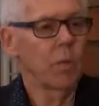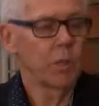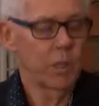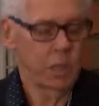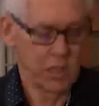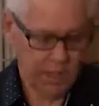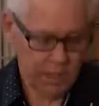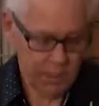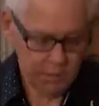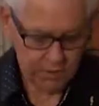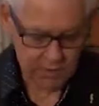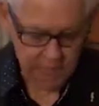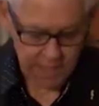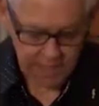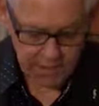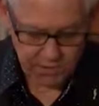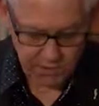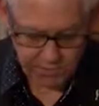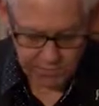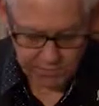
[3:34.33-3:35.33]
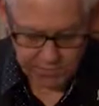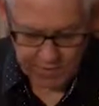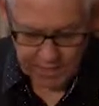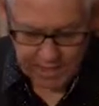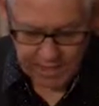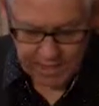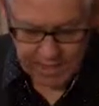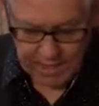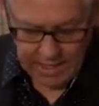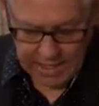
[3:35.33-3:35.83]
In the case of
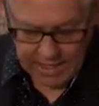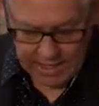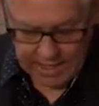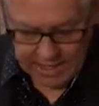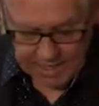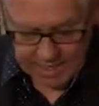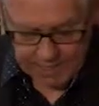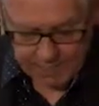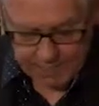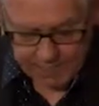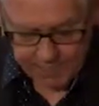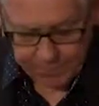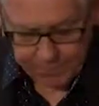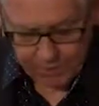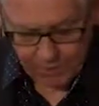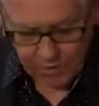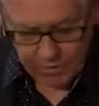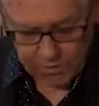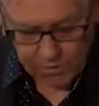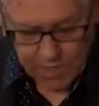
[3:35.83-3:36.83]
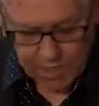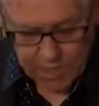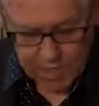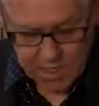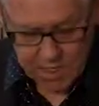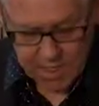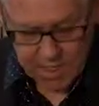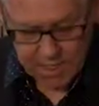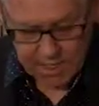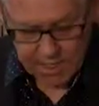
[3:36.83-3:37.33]

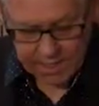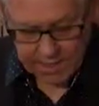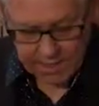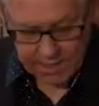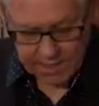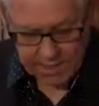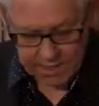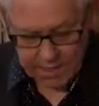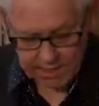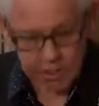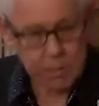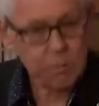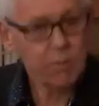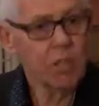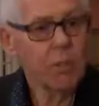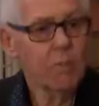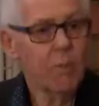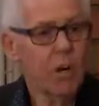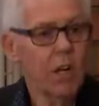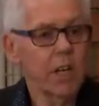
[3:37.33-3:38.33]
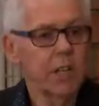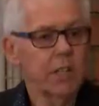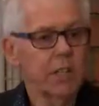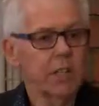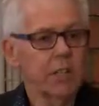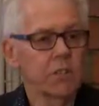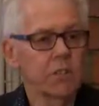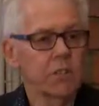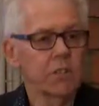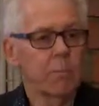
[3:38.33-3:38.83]
the deep sea mining,
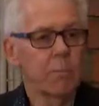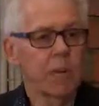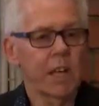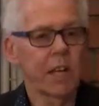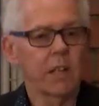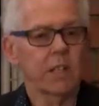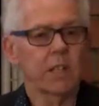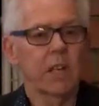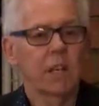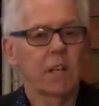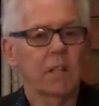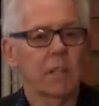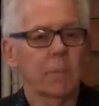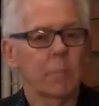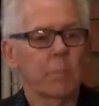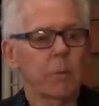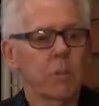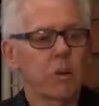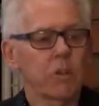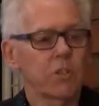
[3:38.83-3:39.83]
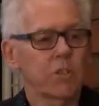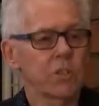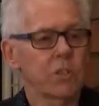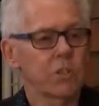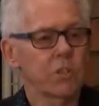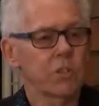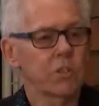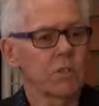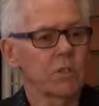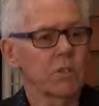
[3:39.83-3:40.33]
it is about the
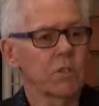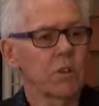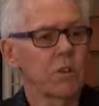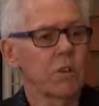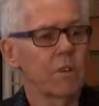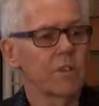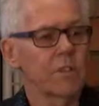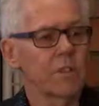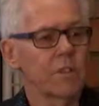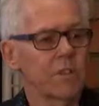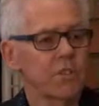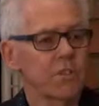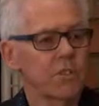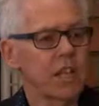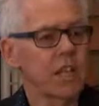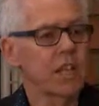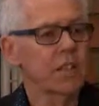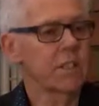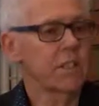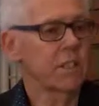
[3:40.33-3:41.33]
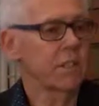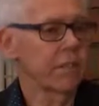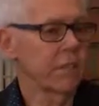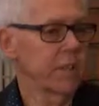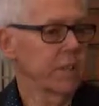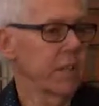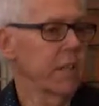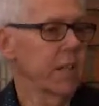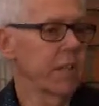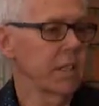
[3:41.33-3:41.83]
processes of consenting
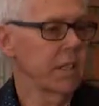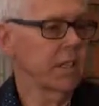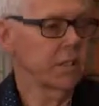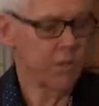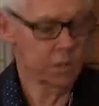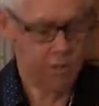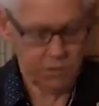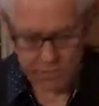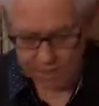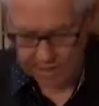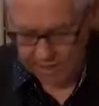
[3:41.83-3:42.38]
as a